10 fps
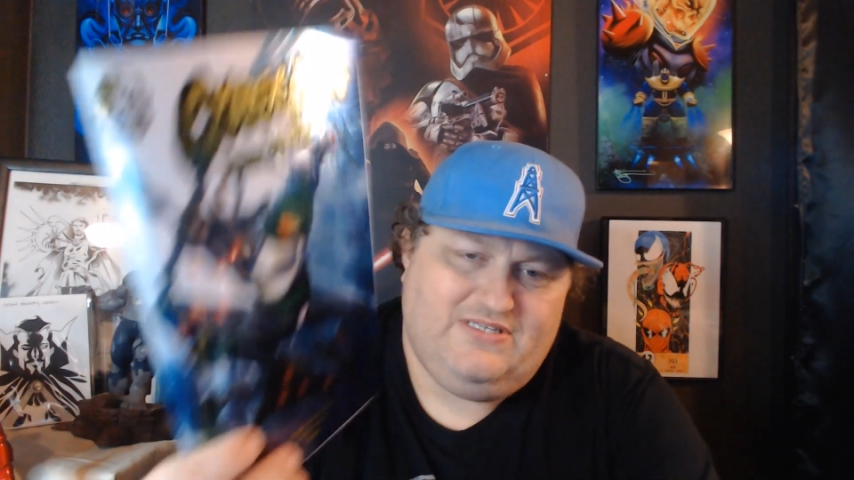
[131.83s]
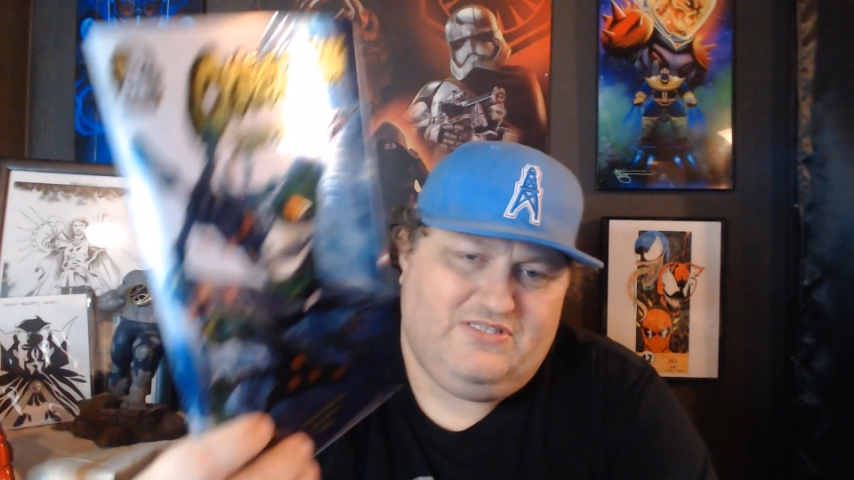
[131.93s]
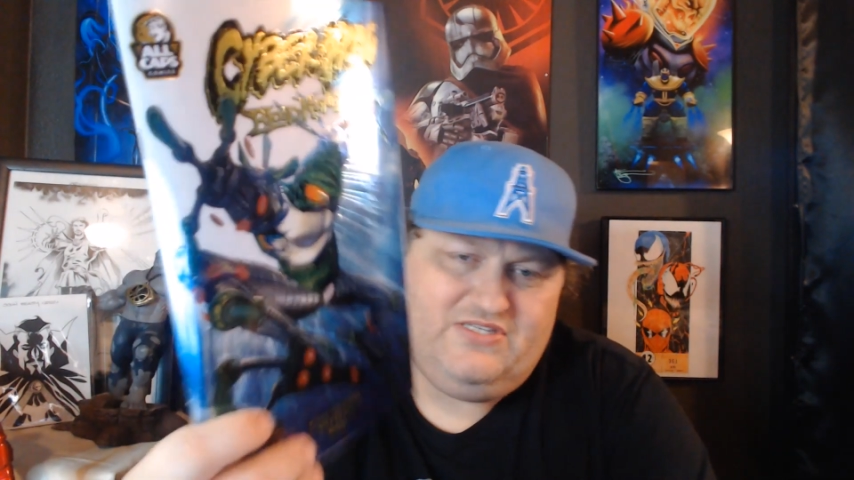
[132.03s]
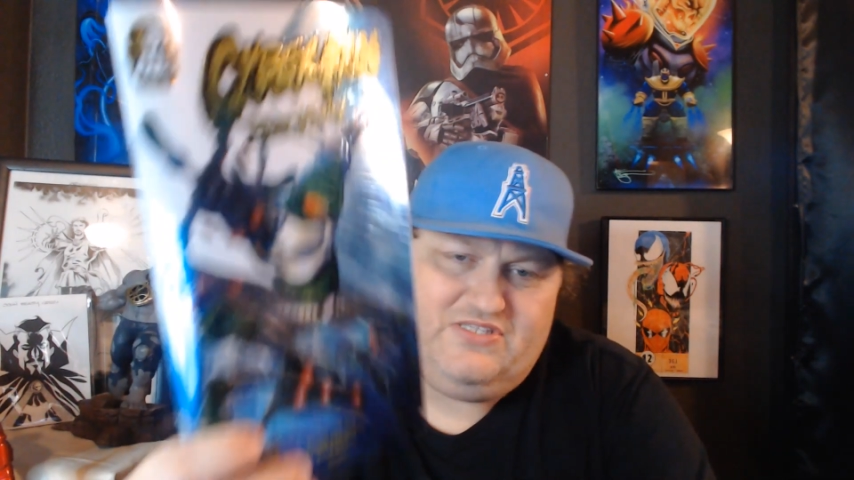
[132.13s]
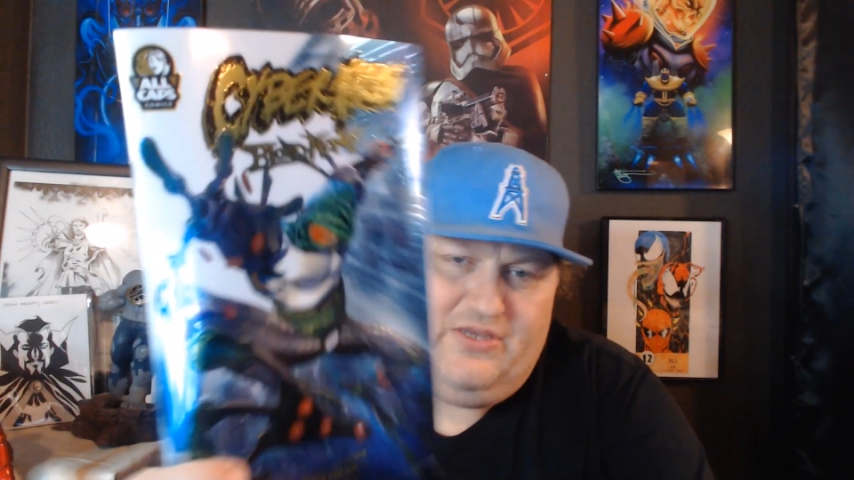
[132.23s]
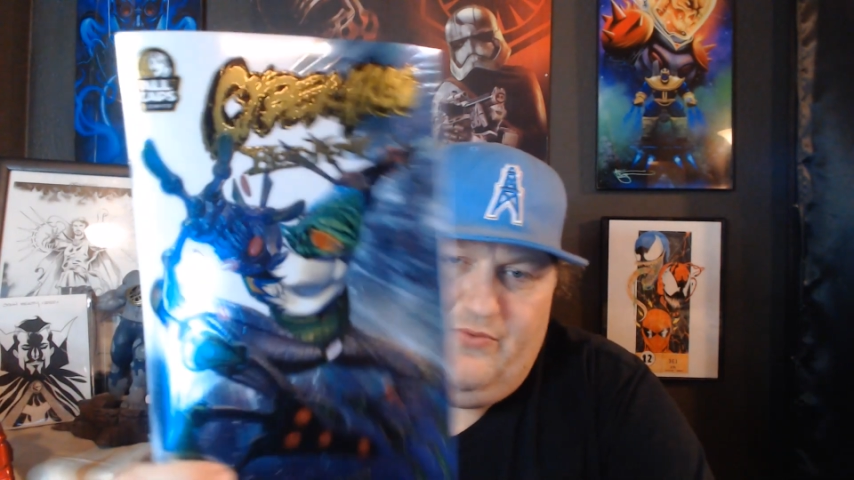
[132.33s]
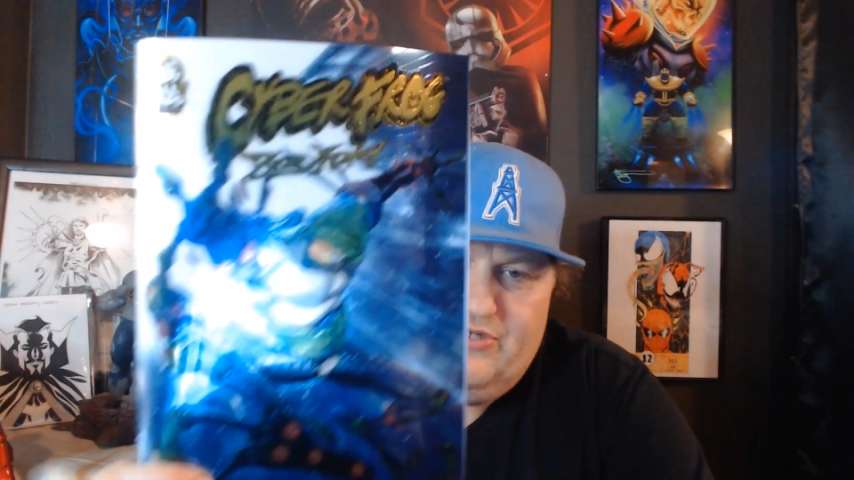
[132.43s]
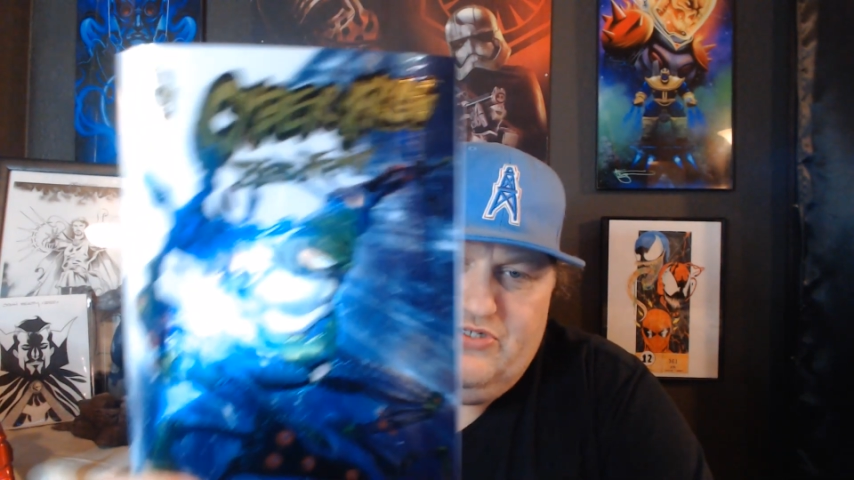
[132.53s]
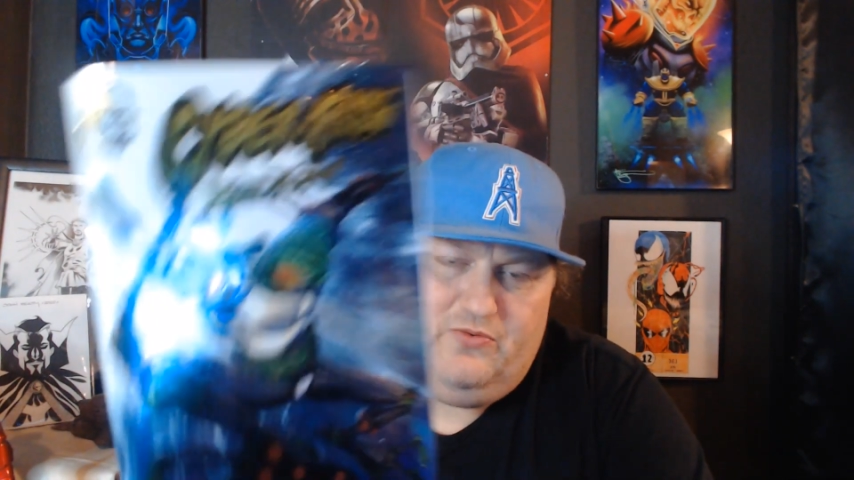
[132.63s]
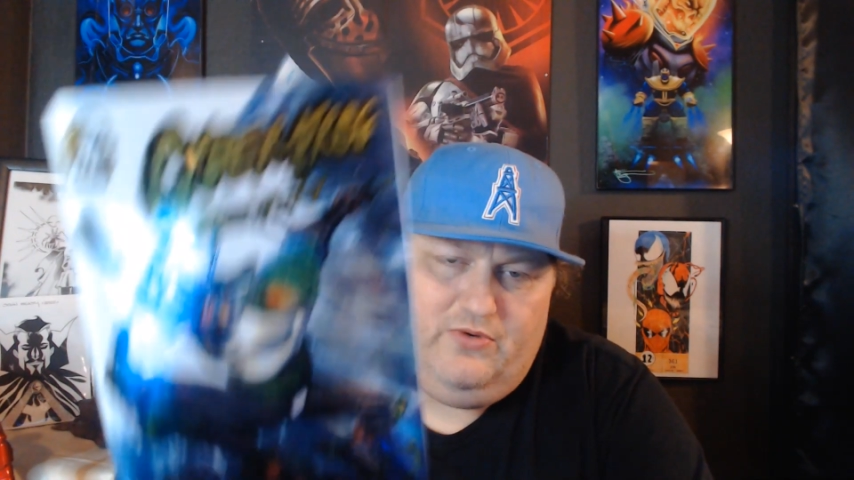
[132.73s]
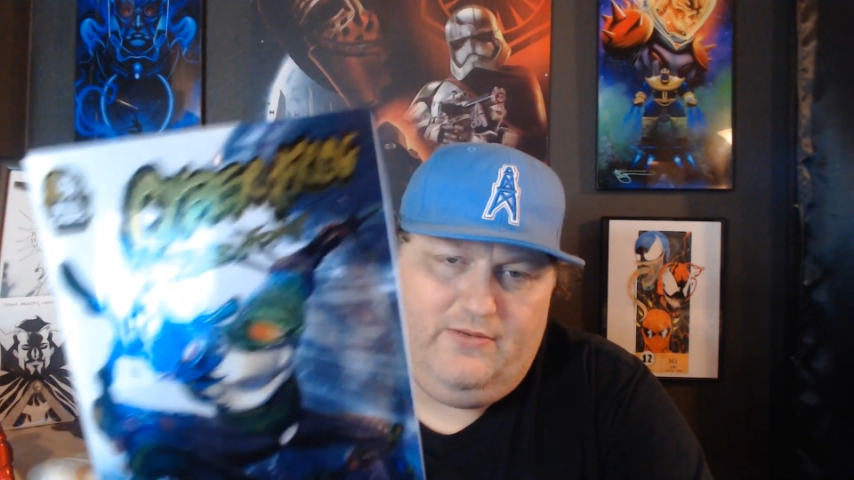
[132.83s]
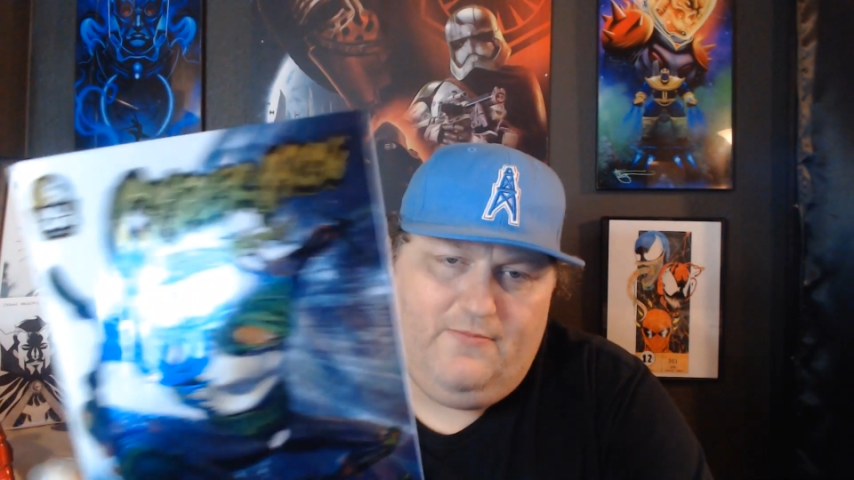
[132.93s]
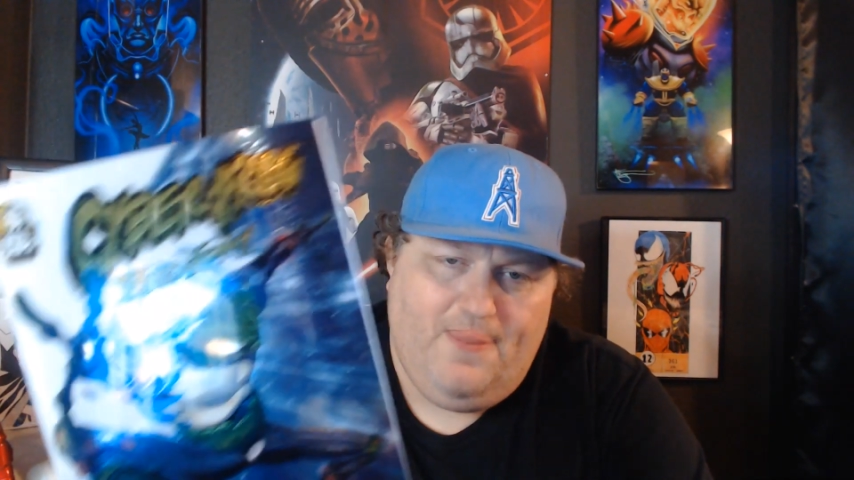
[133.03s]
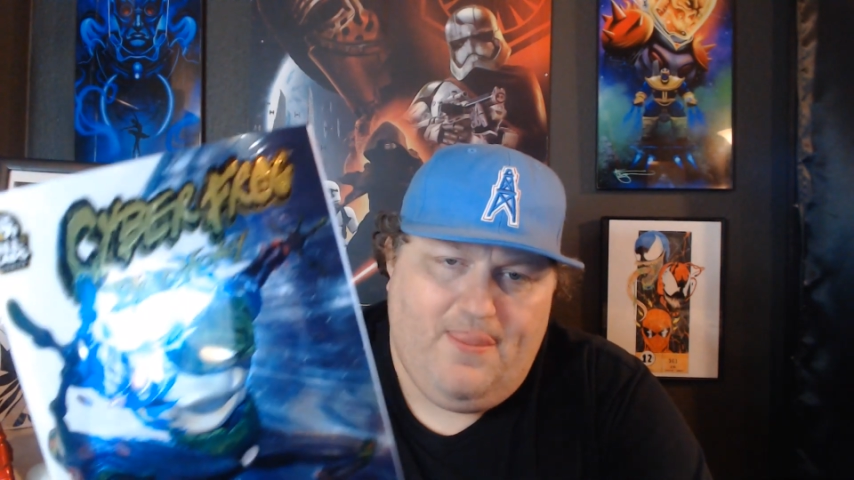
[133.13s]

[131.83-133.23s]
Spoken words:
is the original one.